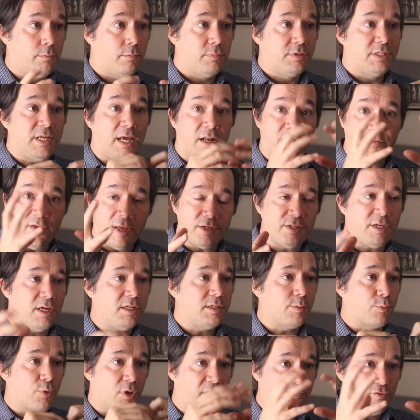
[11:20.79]
set of essays
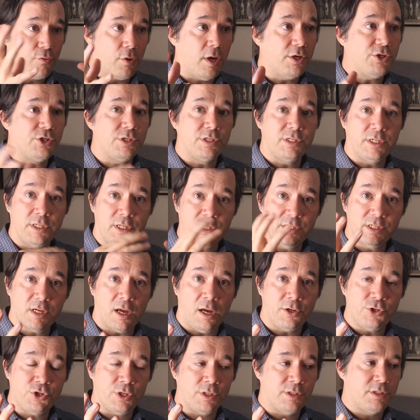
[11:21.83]
and proliferations and
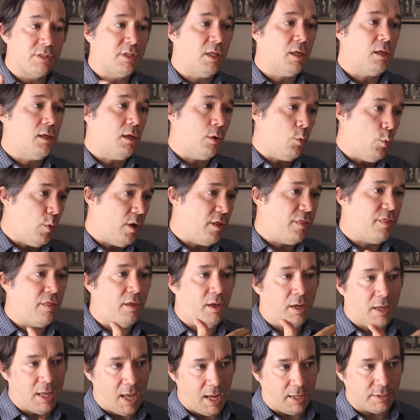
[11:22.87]
discussions, thinking with,
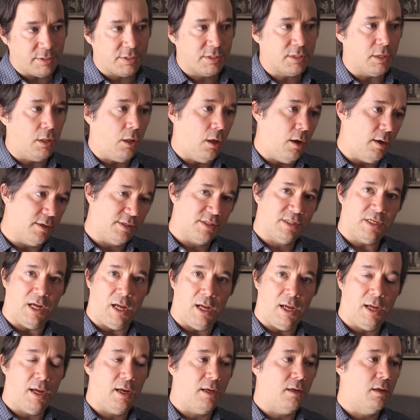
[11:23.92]
against,
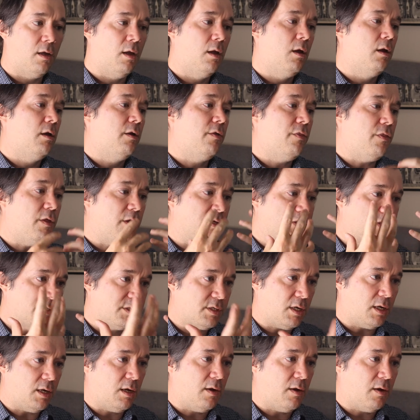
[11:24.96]
alongside this